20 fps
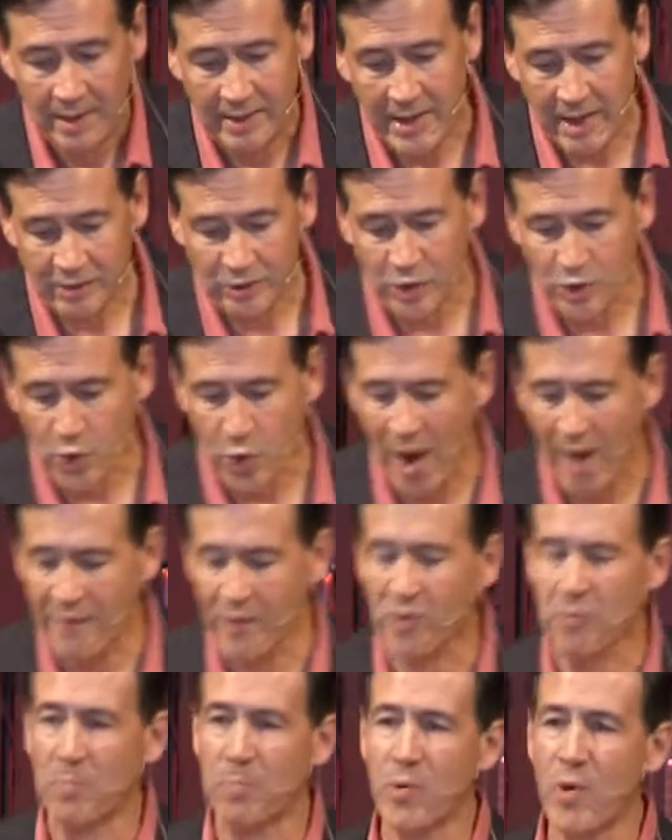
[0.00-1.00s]
Dr.
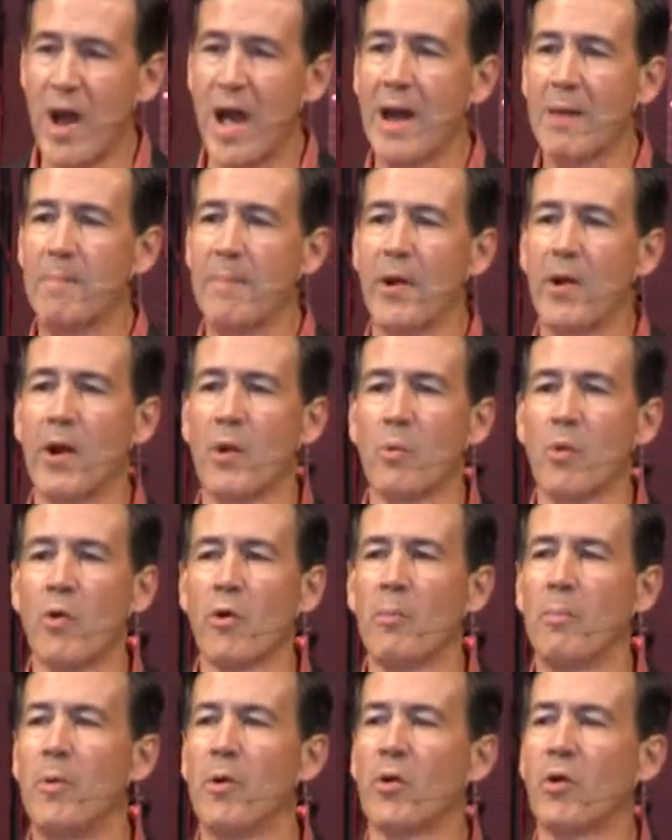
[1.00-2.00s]
Travis Bradberry
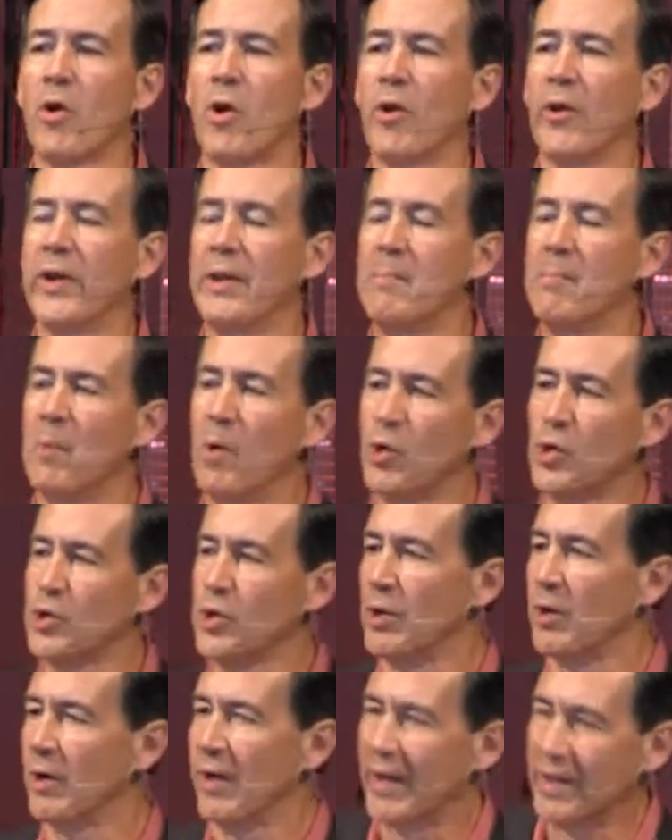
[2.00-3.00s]
wrote a book called
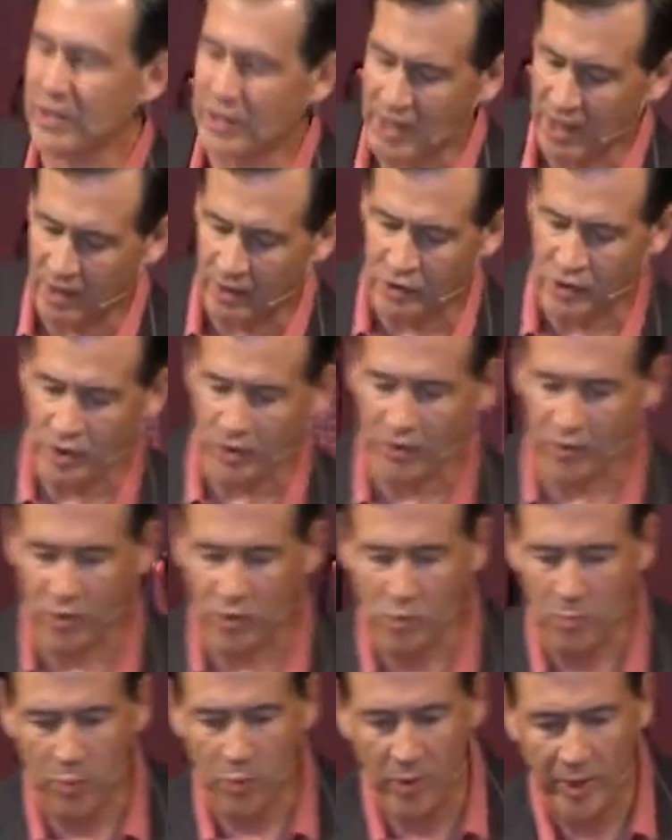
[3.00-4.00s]
Emotional Intelligence
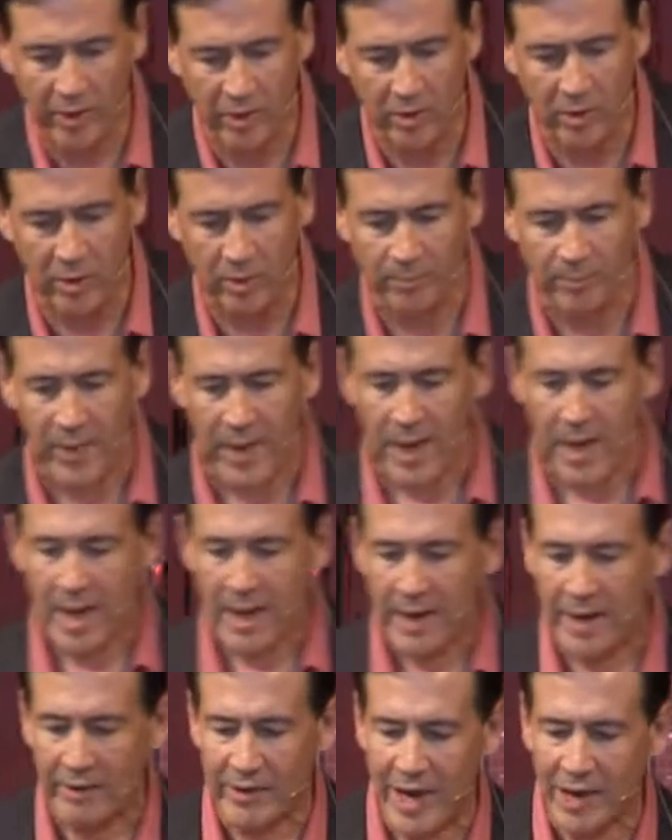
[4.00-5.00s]
2.0.
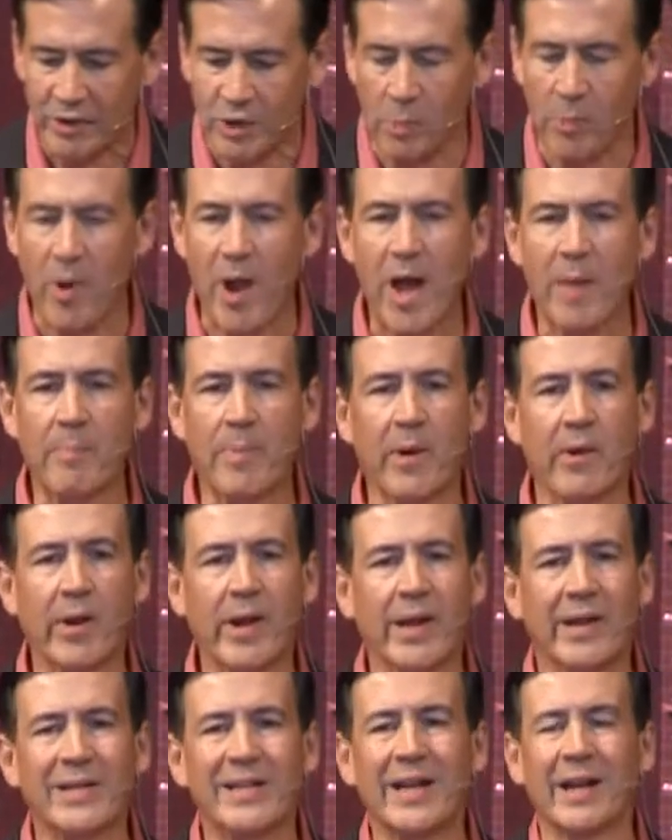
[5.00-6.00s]
Now, Dr.
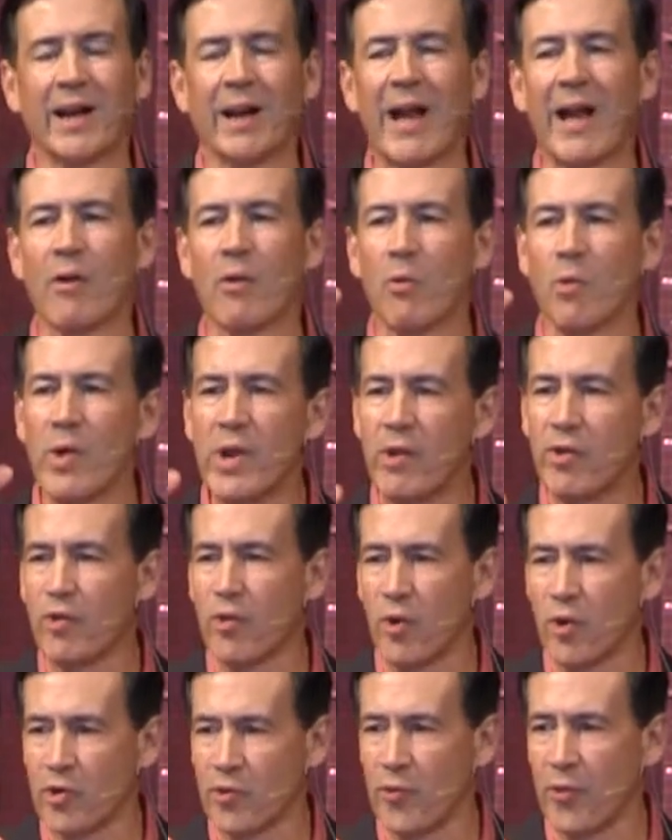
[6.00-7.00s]
Bradberry did a lot of
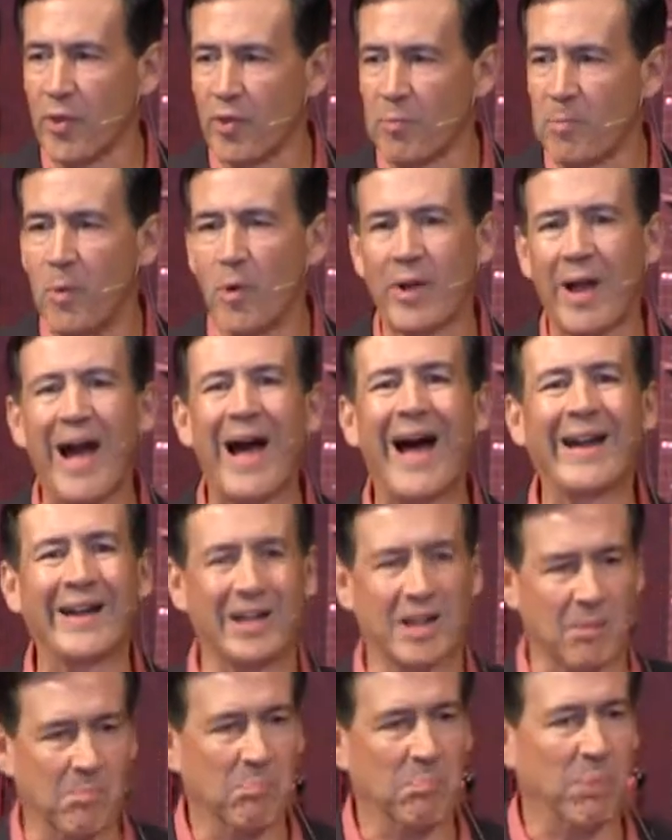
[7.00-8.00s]
research for this book on
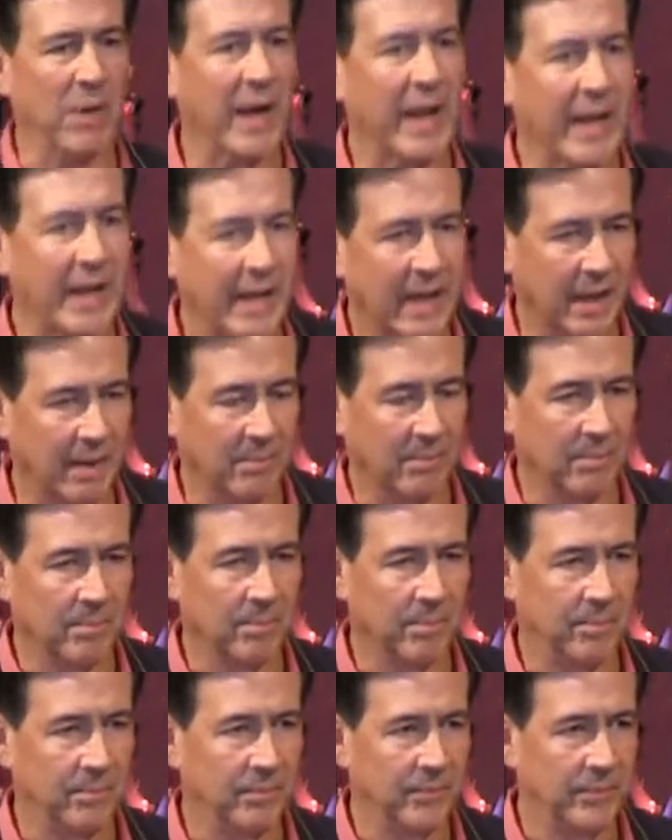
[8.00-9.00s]
complaining.
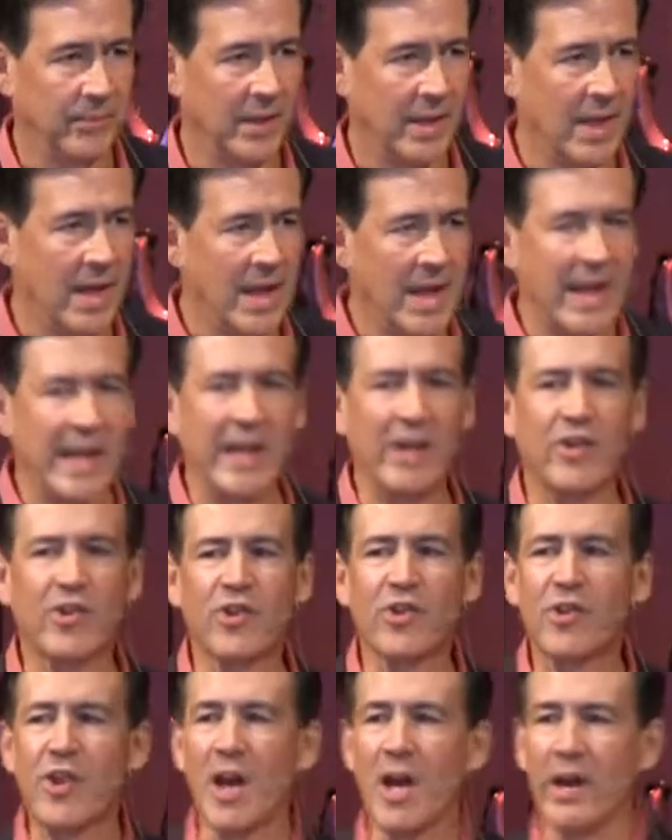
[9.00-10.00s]
He
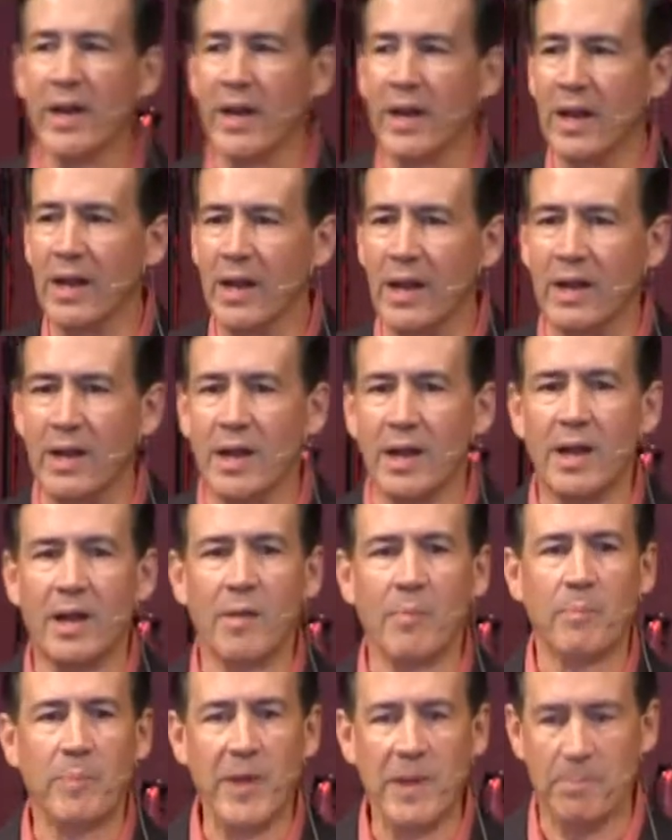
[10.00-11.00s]

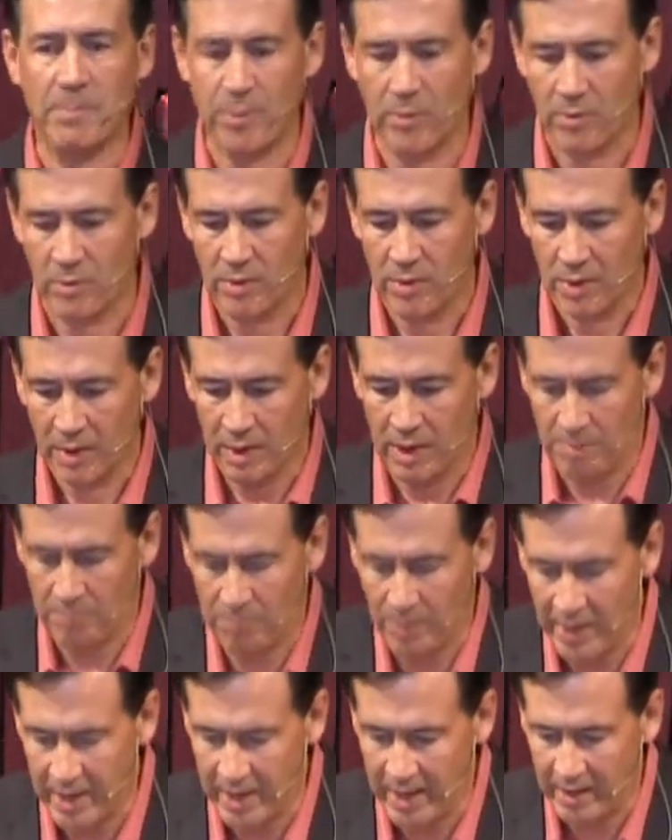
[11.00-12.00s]
studied people
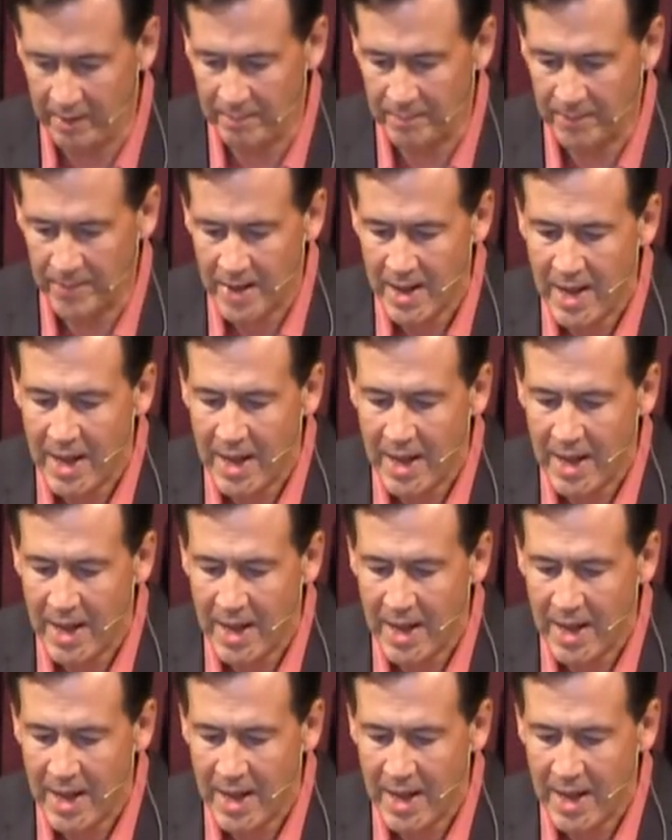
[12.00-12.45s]
complaining.